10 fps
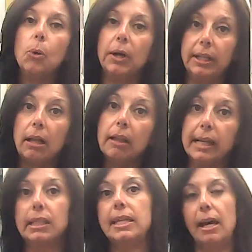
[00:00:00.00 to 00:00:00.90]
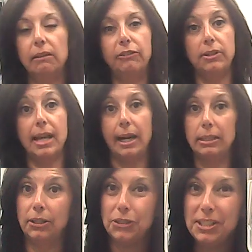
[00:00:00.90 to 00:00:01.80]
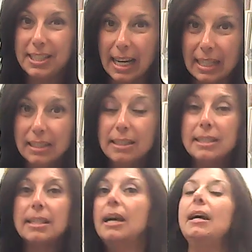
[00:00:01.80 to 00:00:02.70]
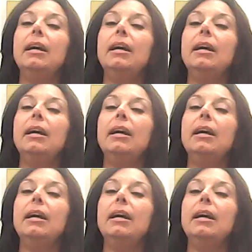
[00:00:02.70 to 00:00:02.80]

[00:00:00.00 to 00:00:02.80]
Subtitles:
We're going to collect the data for 900 seconds.